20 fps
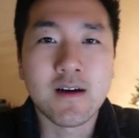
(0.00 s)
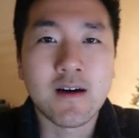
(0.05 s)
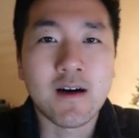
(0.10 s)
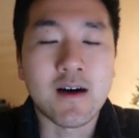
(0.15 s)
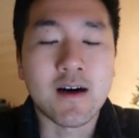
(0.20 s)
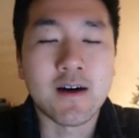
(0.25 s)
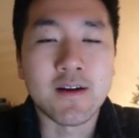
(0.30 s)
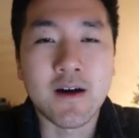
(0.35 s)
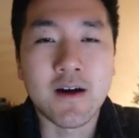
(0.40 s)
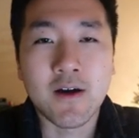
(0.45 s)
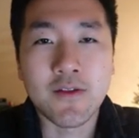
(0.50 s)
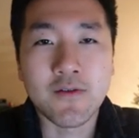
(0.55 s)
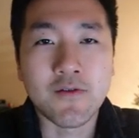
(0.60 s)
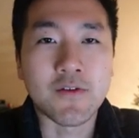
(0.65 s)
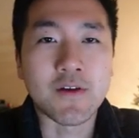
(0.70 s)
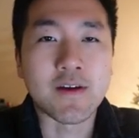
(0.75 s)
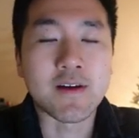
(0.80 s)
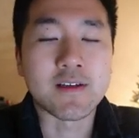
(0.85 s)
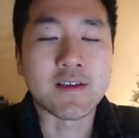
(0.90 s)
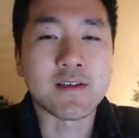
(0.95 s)
on other
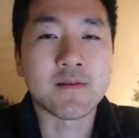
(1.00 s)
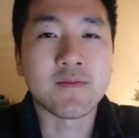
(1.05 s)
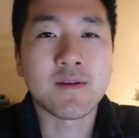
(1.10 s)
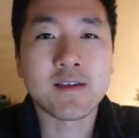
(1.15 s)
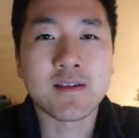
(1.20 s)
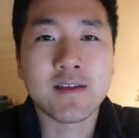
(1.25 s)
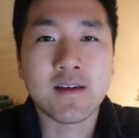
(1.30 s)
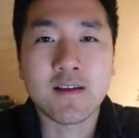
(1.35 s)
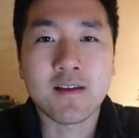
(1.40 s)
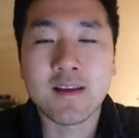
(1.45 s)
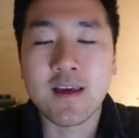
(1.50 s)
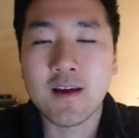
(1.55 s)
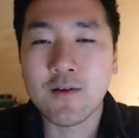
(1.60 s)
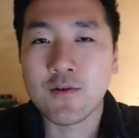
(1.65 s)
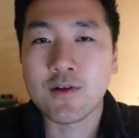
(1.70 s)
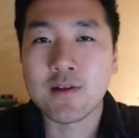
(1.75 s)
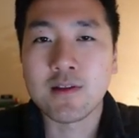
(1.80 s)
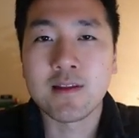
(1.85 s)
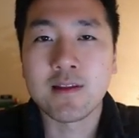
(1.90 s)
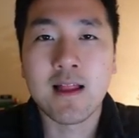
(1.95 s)
things, that means like they
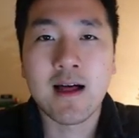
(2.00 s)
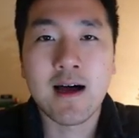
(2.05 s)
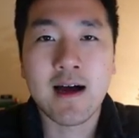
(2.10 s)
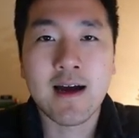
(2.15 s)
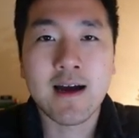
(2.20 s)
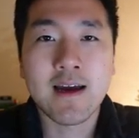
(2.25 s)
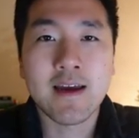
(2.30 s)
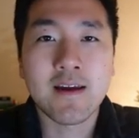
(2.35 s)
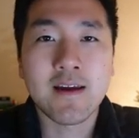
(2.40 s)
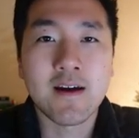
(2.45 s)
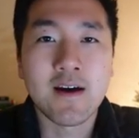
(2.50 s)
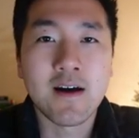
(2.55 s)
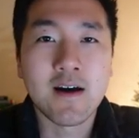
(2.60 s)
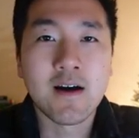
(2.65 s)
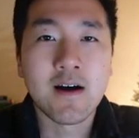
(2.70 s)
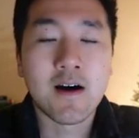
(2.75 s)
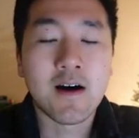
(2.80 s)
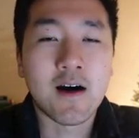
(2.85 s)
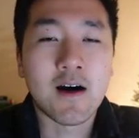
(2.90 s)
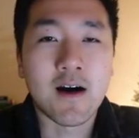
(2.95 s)
rely
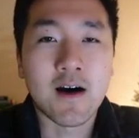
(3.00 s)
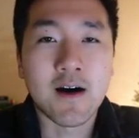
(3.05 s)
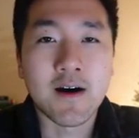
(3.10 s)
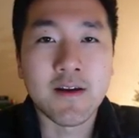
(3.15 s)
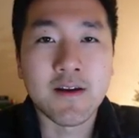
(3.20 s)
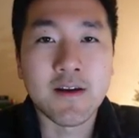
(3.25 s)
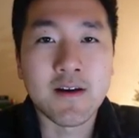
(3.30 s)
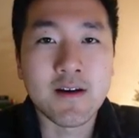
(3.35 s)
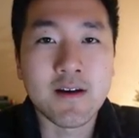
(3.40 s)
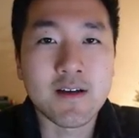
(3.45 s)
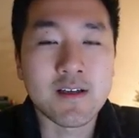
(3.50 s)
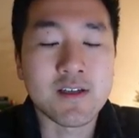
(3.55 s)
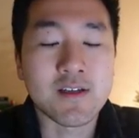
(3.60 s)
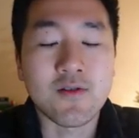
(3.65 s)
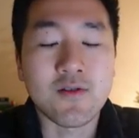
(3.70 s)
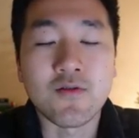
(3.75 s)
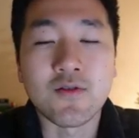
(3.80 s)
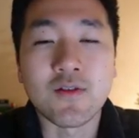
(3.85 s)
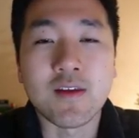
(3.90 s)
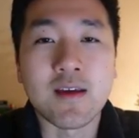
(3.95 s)
on a
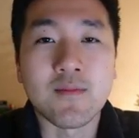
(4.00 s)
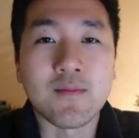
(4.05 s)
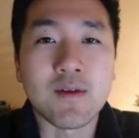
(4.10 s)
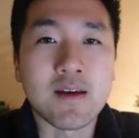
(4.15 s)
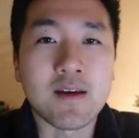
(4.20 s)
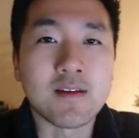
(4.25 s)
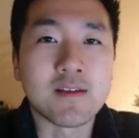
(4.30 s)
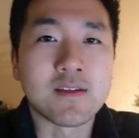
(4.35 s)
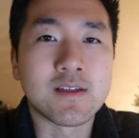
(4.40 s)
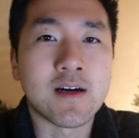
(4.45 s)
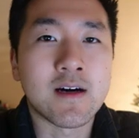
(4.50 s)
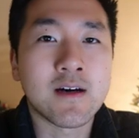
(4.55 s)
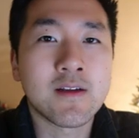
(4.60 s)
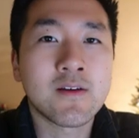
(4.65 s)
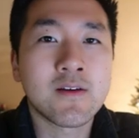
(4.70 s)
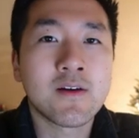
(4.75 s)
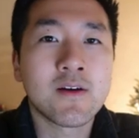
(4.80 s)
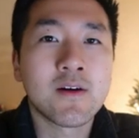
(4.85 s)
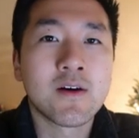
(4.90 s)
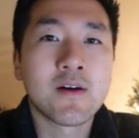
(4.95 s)
certain thing being
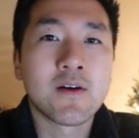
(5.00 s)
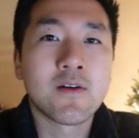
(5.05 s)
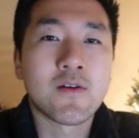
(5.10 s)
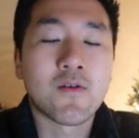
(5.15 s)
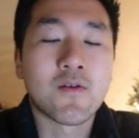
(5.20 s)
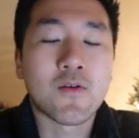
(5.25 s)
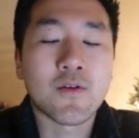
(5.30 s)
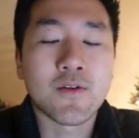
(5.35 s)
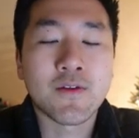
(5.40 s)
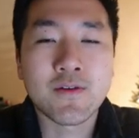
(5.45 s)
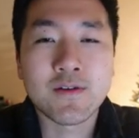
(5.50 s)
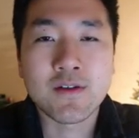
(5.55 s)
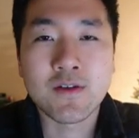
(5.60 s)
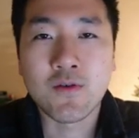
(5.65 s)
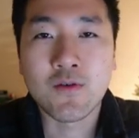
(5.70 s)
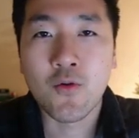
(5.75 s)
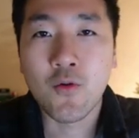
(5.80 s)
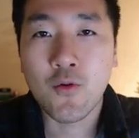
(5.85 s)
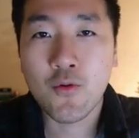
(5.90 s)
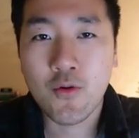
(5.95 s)
done, or there's
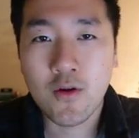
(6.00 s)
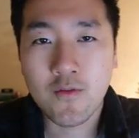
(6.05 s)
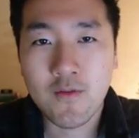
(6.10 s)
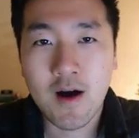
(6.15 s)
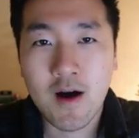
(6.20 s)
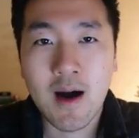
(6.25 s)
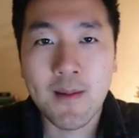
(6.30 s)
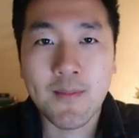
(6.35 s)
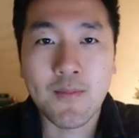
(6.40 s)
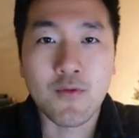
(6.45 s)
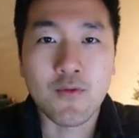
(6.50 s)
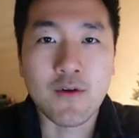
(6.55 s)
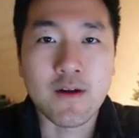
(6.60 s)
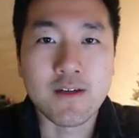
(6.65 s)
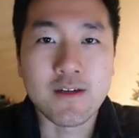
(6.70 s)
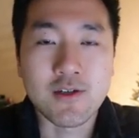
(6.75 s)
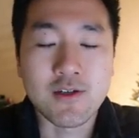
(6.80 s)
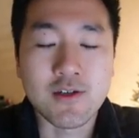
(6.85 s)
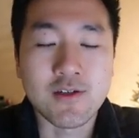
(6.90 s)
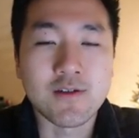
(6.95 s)
an order of
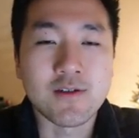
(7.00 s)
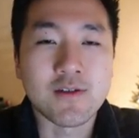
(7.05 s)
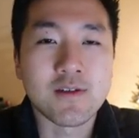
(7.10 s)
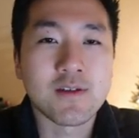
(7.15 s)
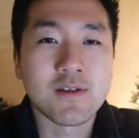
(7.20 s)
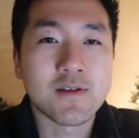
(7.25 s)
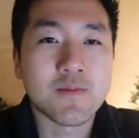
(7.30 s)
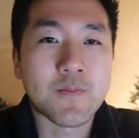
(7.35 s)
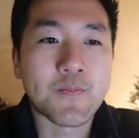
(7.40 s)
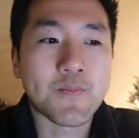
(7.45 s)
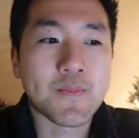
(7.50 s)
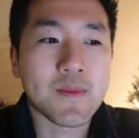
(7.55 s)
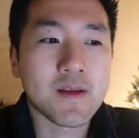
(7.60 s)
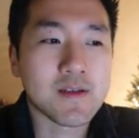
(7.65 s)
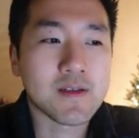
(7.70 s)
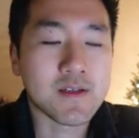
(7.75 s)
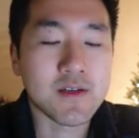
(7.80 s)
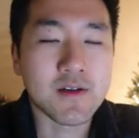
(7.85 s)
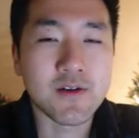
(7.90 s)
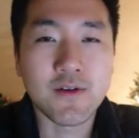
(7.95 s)
operations.
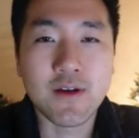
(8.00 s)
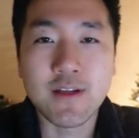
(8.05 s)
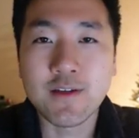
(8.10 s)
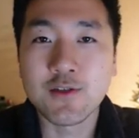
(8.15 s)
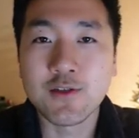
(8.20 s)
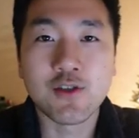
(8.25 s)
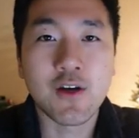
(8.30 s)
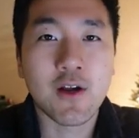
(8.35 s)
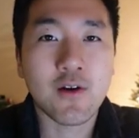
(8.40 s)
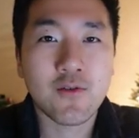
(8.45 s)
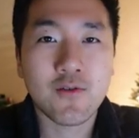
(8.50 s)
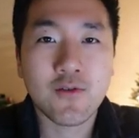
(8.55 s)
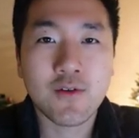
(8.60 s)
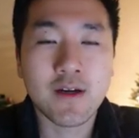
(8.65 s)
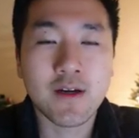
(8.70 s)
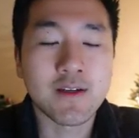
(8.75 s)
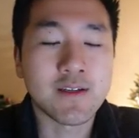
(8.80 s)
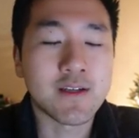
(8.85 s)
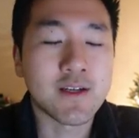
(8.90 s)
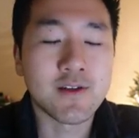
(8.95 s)
So in general,
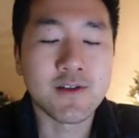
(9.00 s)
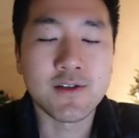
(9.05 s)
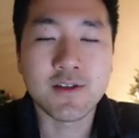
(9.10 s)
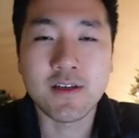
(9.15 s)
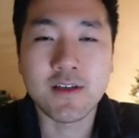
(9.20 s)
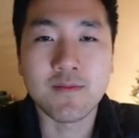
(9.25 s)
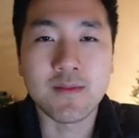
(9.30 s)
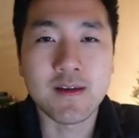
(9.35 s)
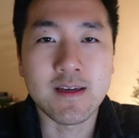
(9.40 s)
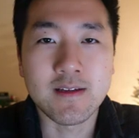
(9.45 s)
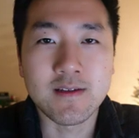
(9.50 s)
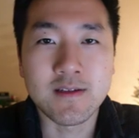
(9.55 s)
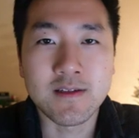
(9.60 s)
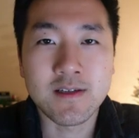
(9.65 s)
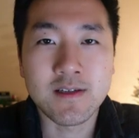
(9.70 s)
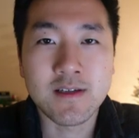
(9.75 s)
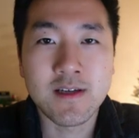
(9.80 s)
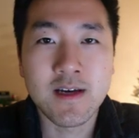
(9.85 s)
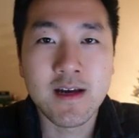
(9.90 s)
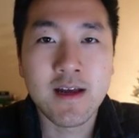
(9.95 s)
contingency
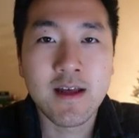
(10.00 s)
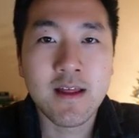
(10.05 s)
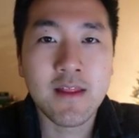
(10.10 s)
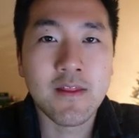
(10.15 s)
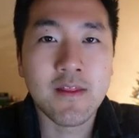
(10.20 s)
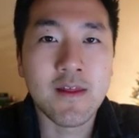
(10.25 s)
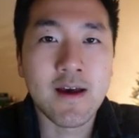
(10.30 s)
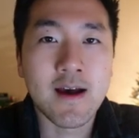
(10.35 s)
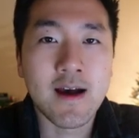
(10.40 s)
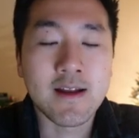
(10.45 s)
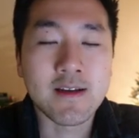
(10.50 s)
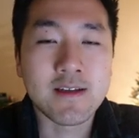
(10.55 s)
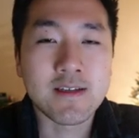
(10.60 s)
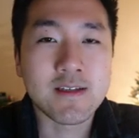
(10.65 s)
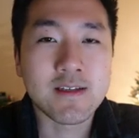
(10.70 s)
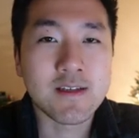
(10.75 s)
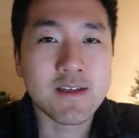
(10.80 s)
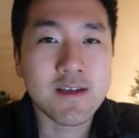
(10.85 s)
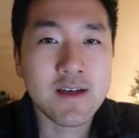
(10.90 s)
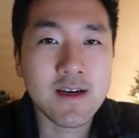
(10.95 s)
means
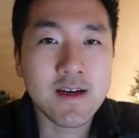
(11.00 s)
that